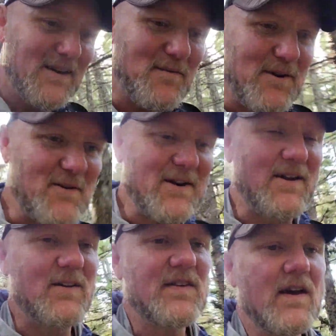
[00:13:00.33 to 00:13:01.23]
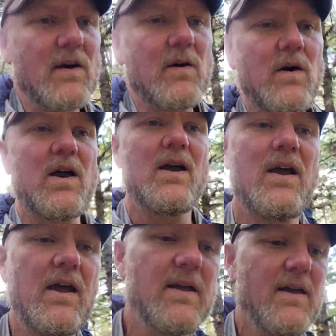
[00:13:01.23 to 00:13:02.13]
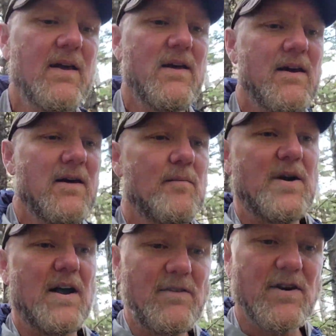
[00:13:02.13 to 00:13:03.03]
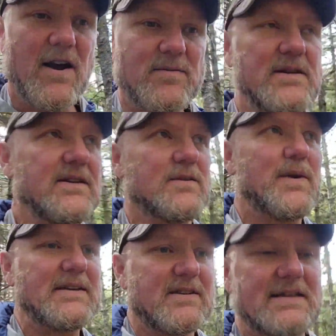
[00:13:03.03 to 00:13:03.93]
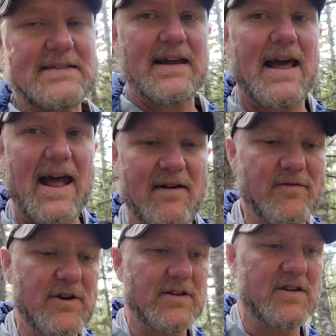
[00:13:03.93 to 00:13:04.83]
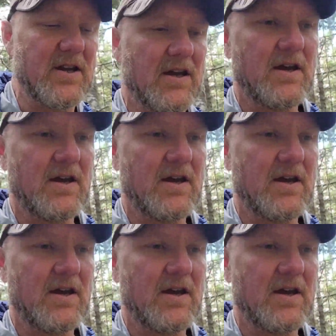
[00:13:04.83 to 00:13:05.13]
keeping it real. So my other option is basically I just got to average